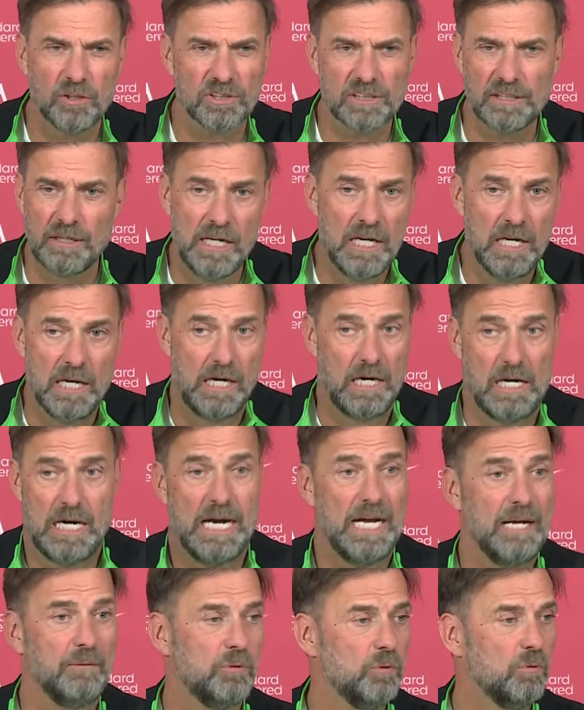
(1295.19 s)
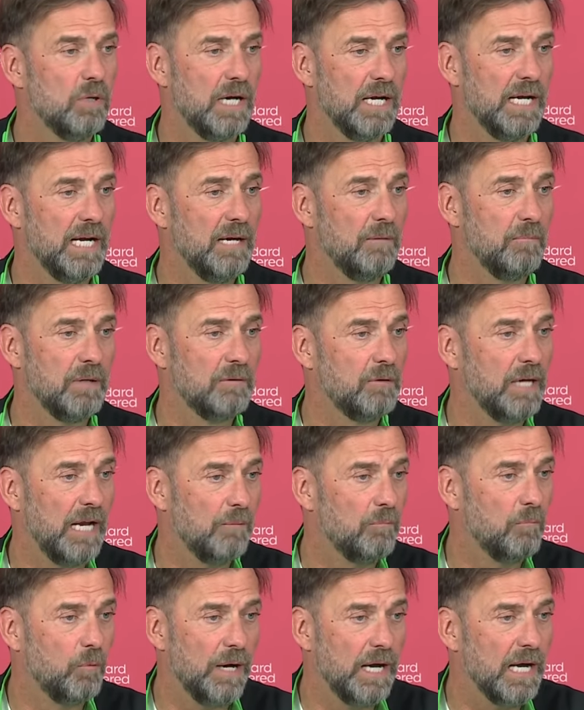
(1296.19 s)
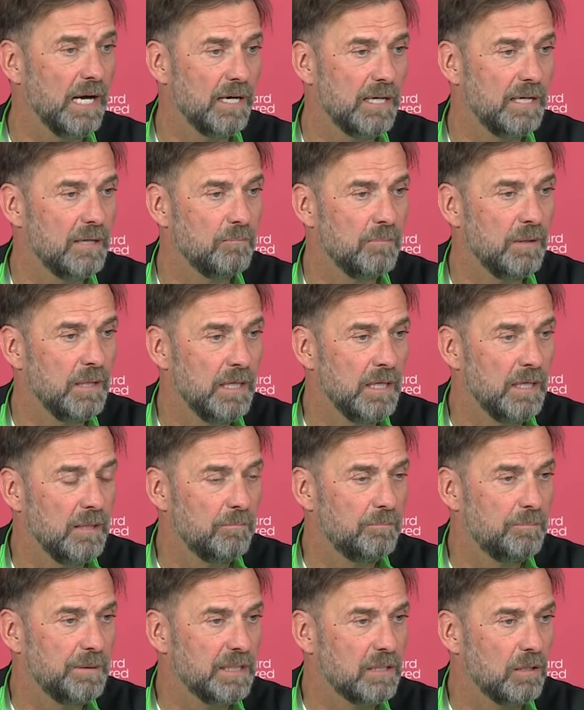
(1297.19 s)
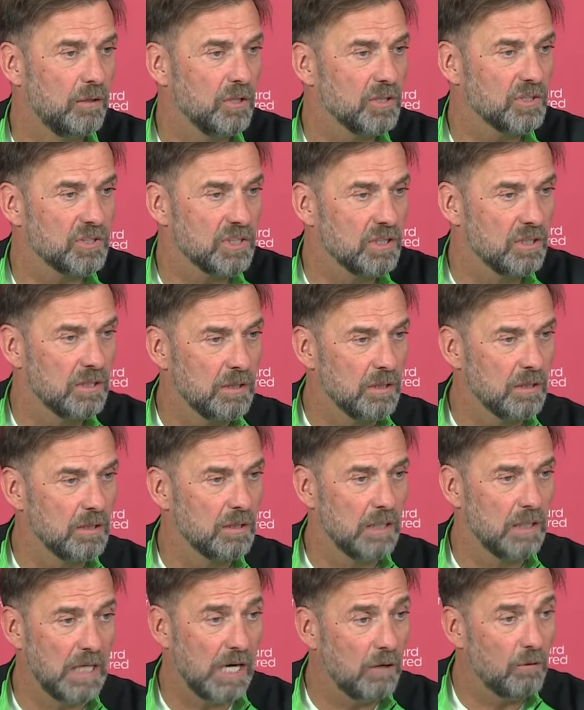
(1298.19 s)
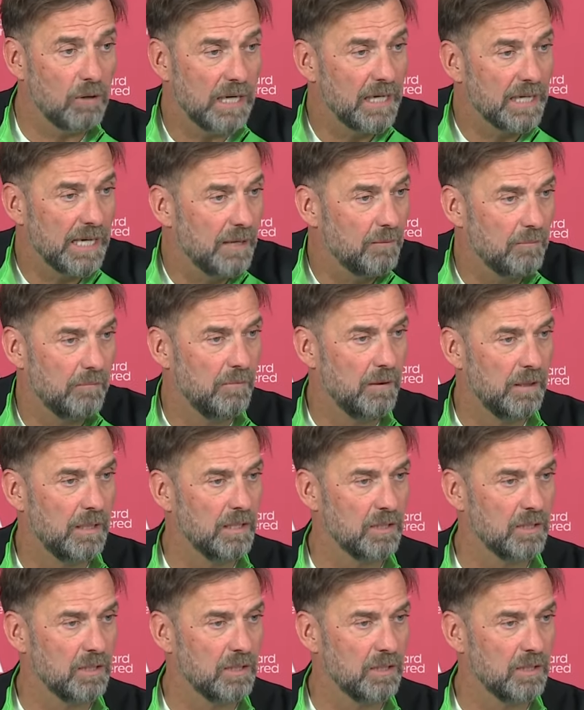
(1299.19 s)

Also, I'm who I am and I'm where I am because how I am.